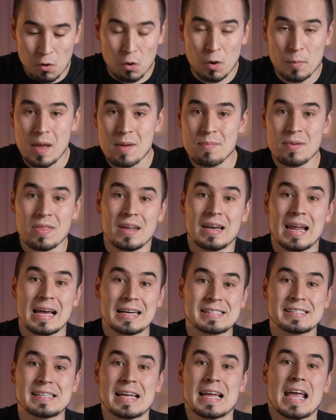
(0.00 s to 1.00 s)
or maybe the
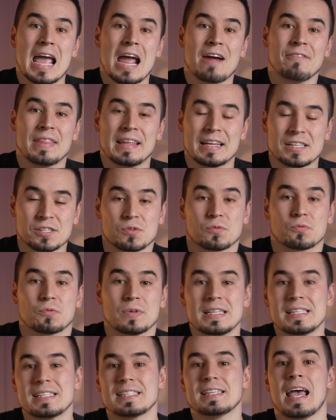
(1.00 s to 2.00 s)
next day everything's
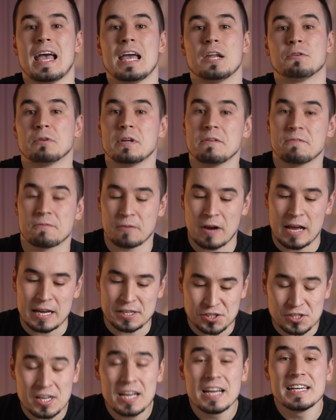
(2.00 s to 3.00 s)
reset and
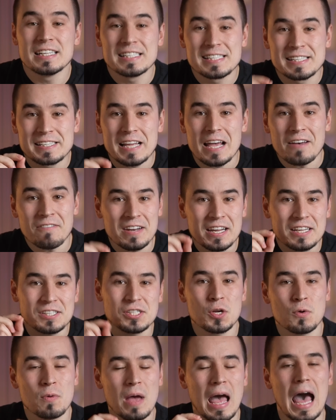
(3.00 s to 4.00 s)
refreshed.
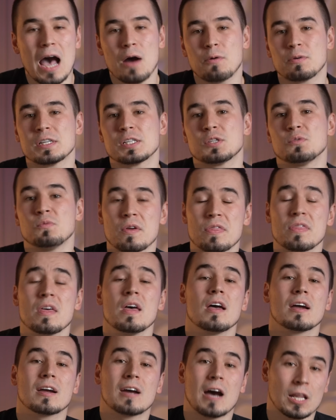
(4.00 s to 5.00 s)
seventy-two hours with
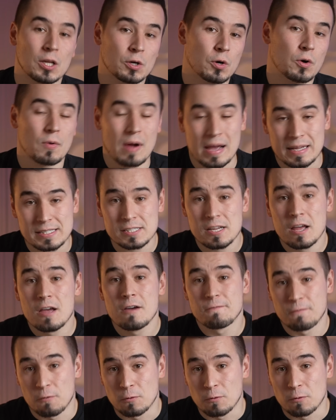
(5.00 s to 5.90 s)
ColorOS